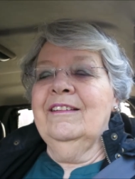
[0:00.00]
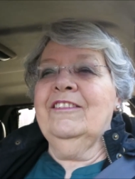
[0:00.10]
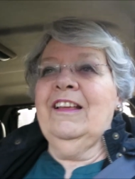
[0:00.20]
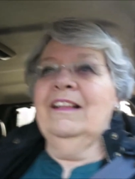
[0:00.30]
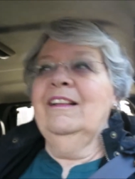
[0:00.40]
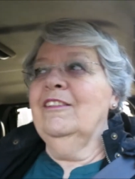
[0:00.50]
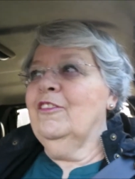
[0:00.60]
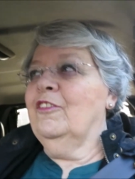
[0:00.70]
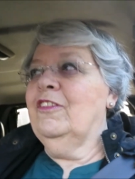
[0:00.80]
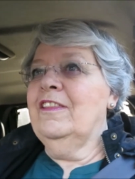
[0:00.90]
cell
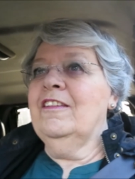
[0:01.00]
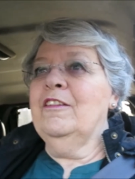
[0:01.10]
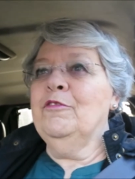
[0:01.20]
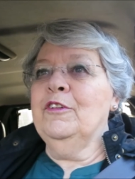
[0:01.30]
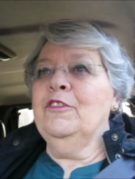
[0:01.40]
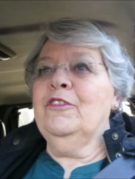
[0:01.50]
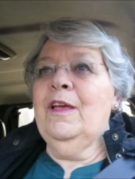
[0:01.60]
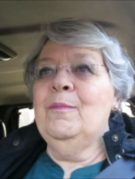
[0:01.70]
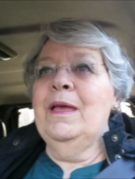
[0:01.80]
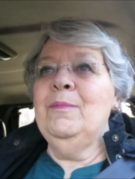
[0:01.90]
to see the difference,
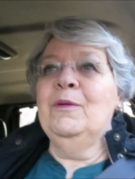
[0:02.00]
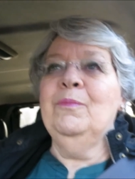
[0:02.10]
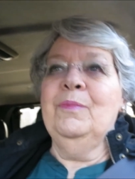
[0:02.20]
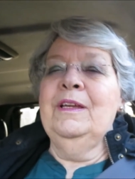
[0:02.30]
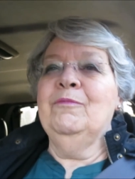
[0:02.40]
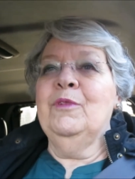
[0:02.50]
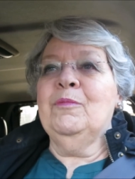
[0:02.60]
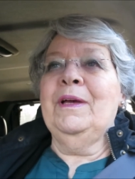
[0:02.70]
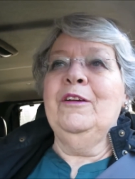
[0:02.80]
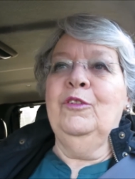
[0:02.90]
and maybe even
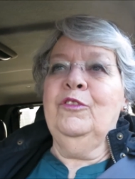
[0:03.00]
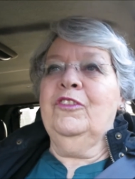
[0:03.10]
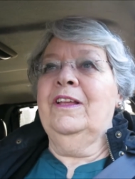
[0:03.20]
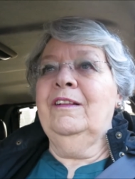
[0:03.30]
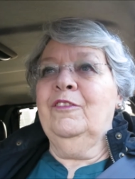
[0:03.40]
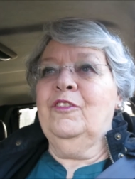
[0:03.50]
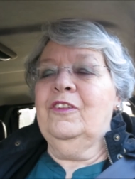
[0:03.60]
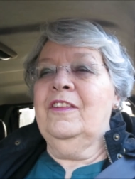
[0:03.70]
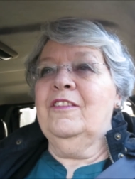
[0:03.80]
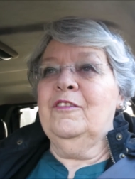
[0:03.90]
with my old cell to
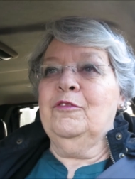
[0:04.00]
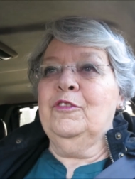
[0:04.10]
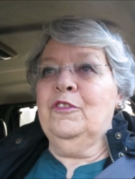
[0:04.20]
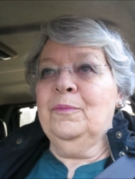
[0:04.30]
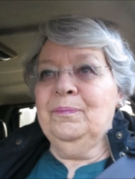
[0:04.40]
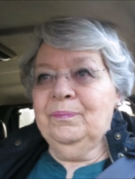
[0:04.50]
see the difference.